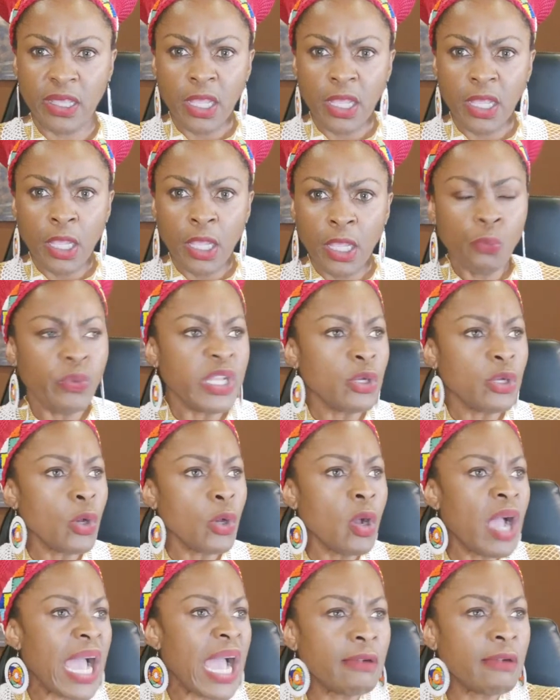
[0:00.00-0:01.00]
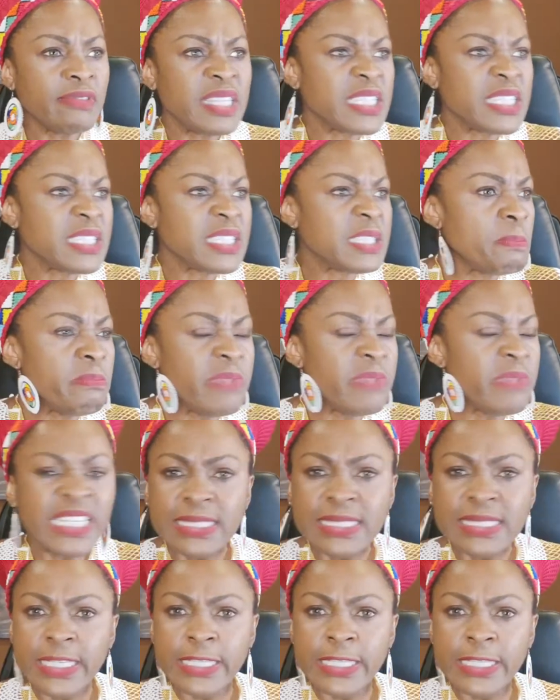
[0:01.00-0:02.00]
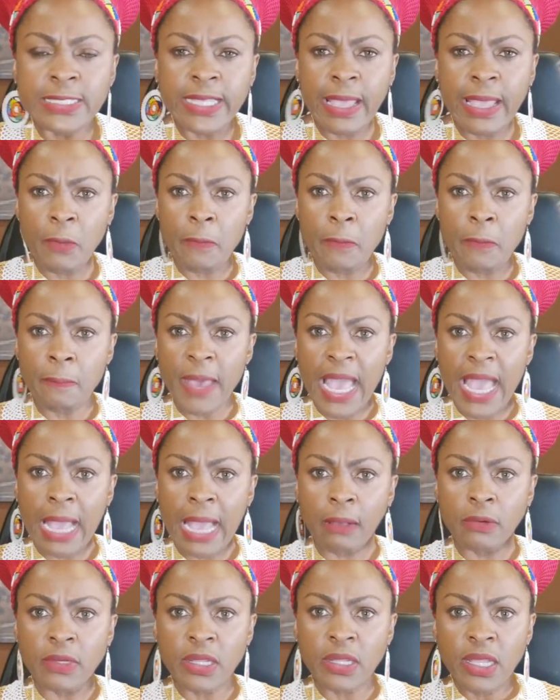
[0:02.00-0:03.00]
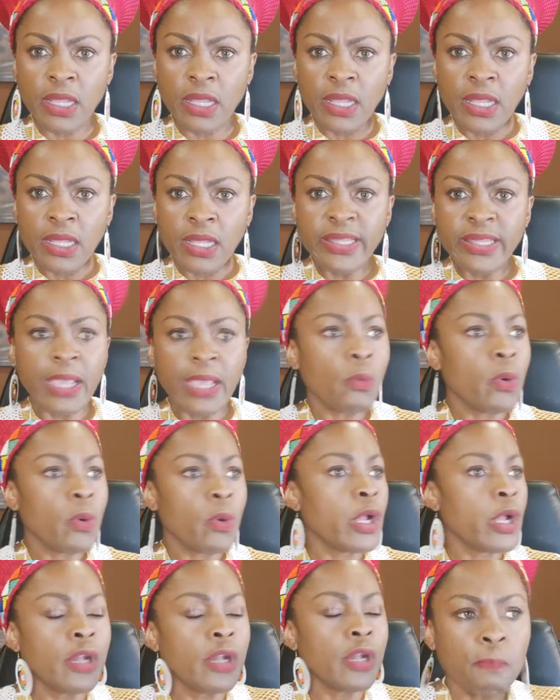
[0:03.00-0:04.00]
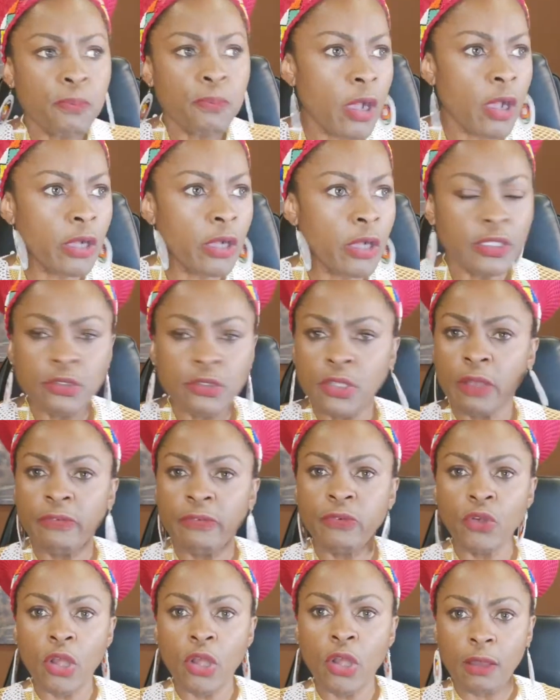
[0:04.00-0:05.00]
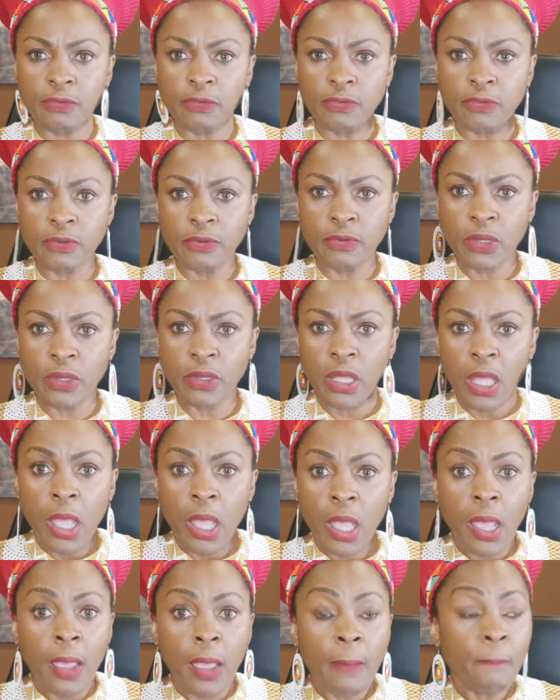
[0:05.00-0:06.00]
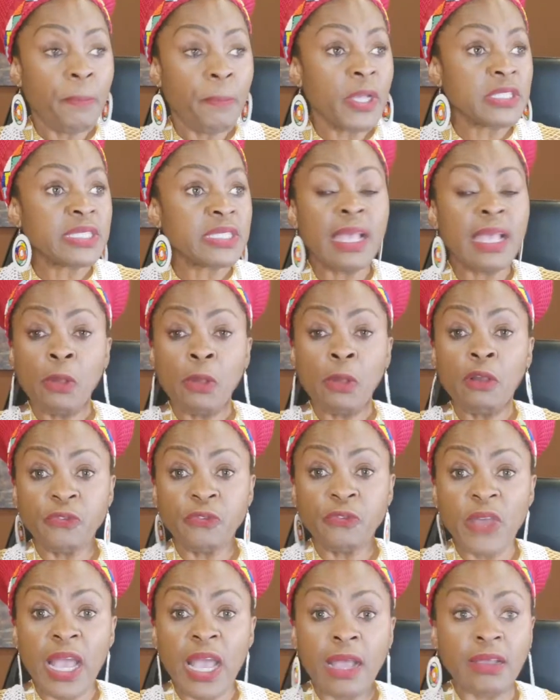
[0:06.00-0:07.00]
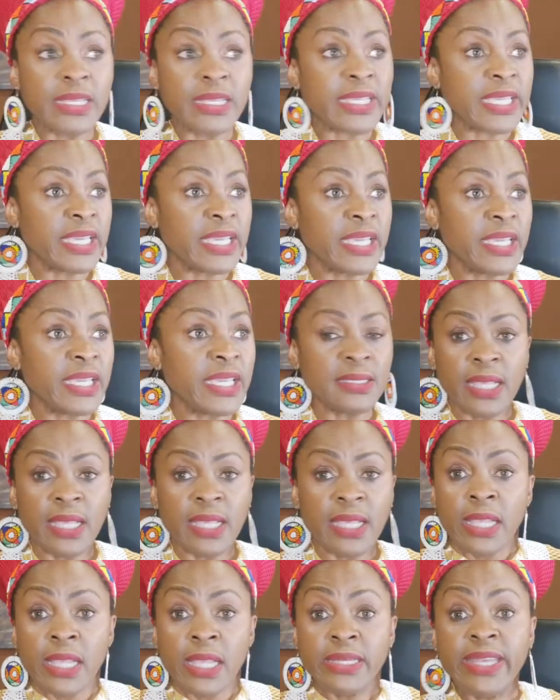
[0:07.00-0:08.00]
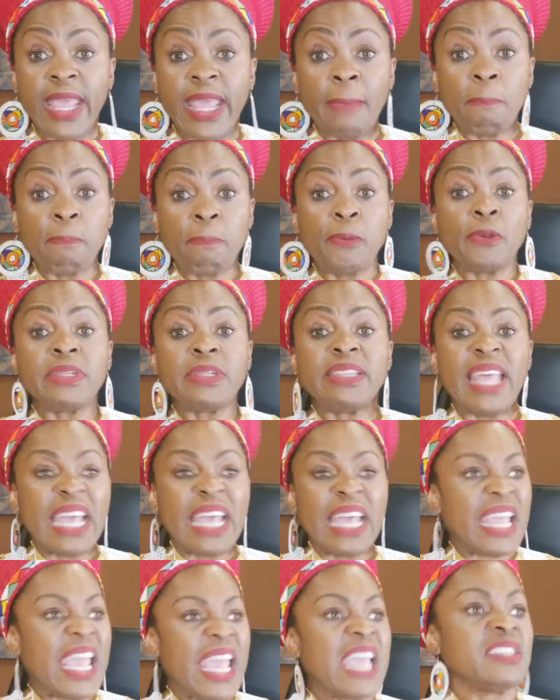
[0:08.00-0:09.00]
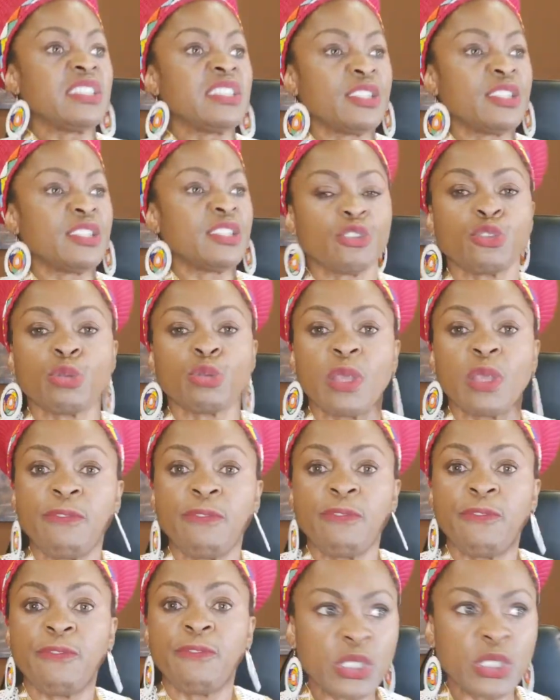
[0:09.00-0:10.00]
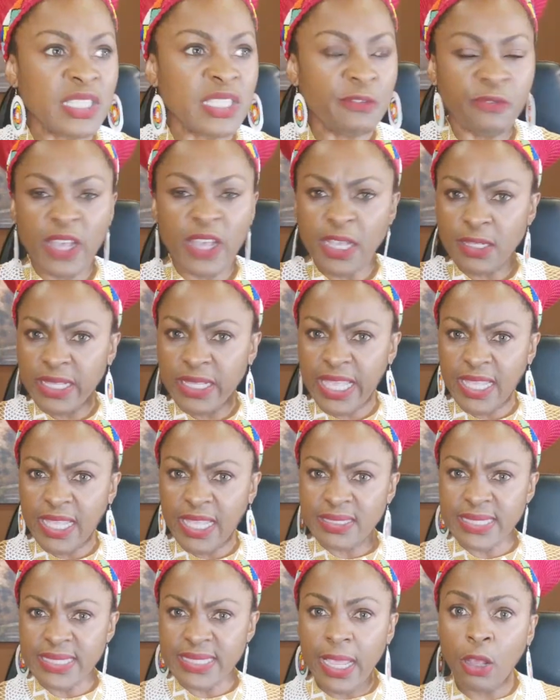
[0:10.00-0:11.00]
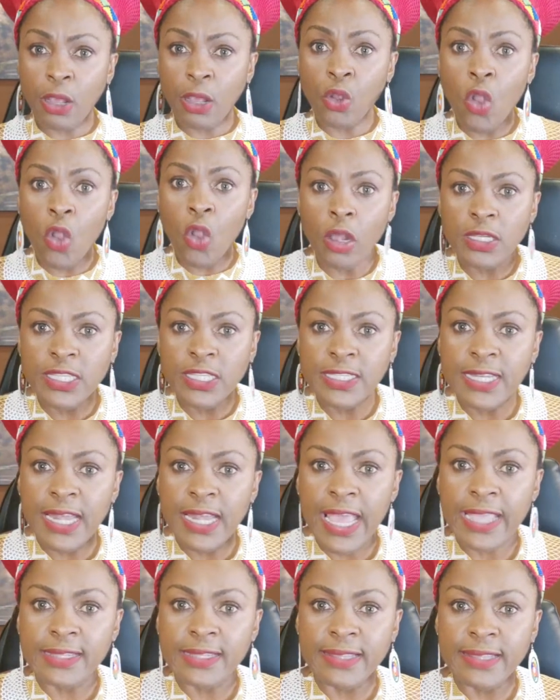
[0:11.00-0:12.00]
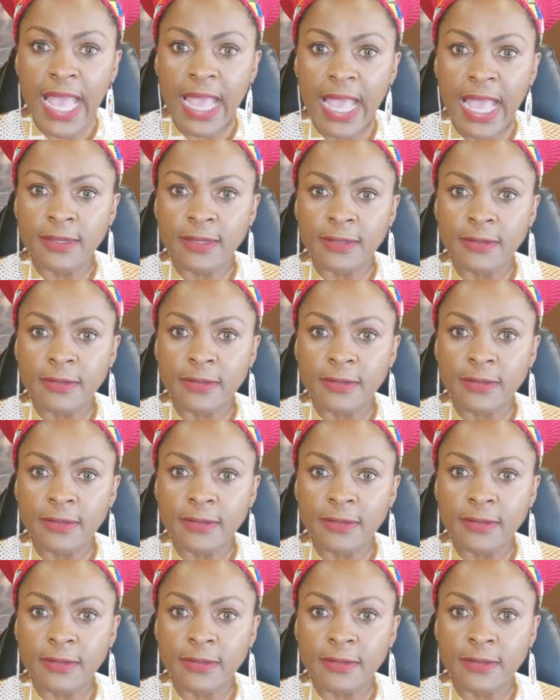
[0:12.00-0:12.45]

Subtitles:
We know how these mixed kids came about. They were not product of love. But some of our kids, they put that ancestry first, if I can dare call it like that.